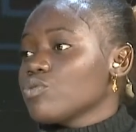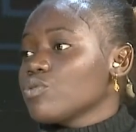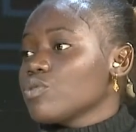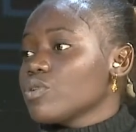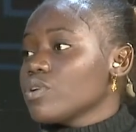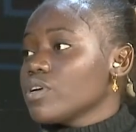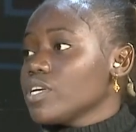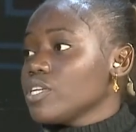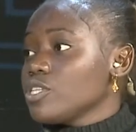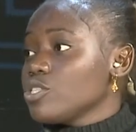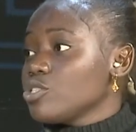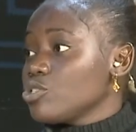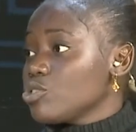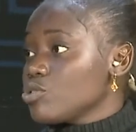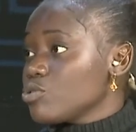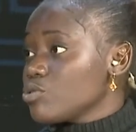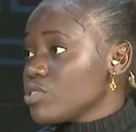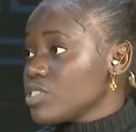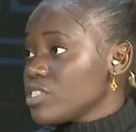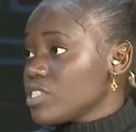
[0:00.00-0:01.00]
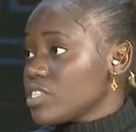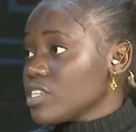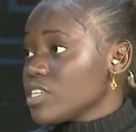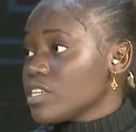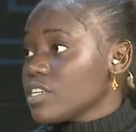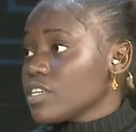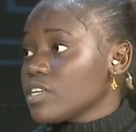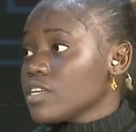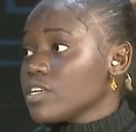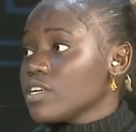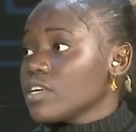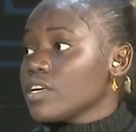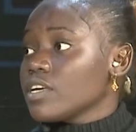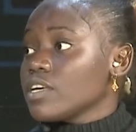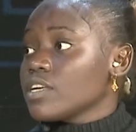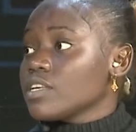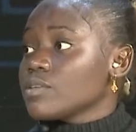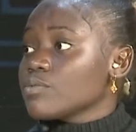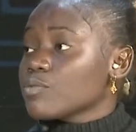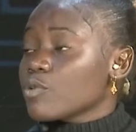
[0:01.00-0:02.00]
induce the
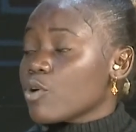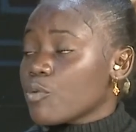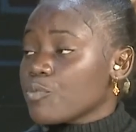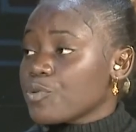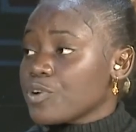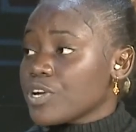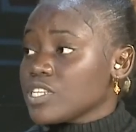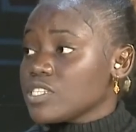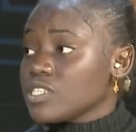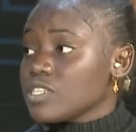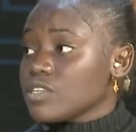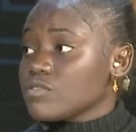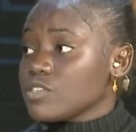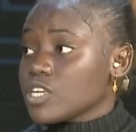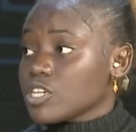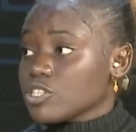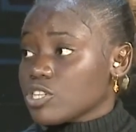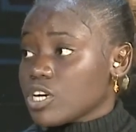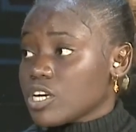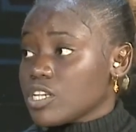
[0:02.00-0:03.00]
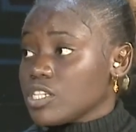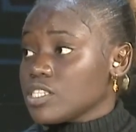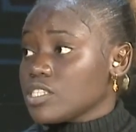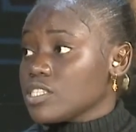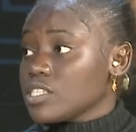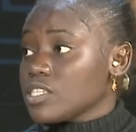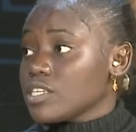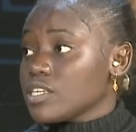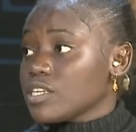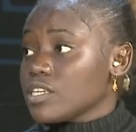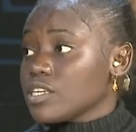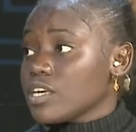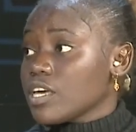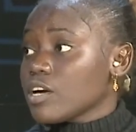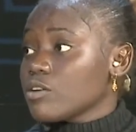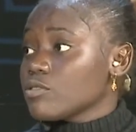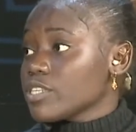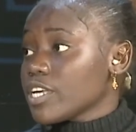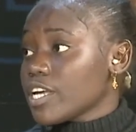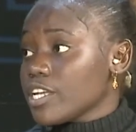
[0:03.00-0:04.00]
comprehensive sexuality
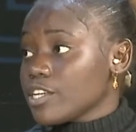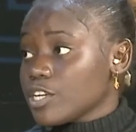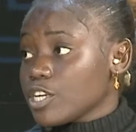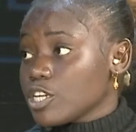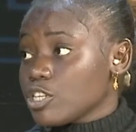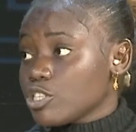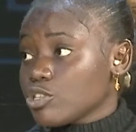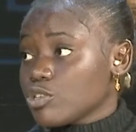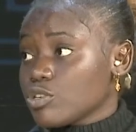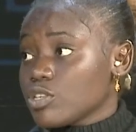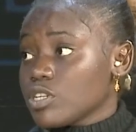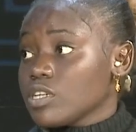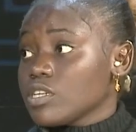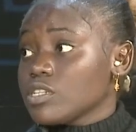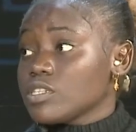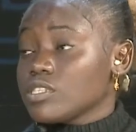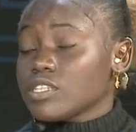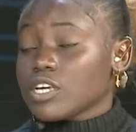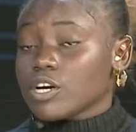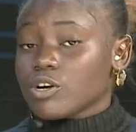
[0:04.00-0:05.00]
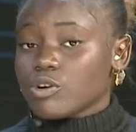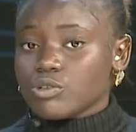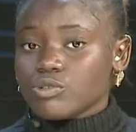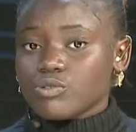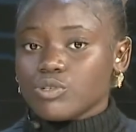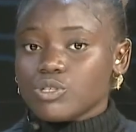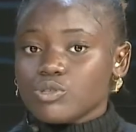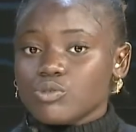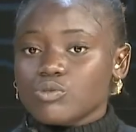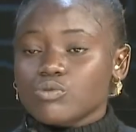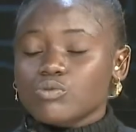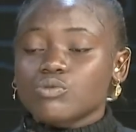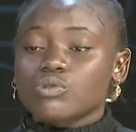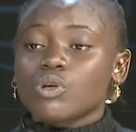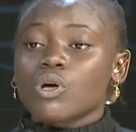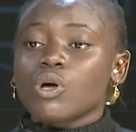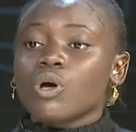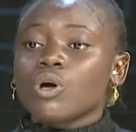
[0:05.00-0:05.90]
health education in secondary schools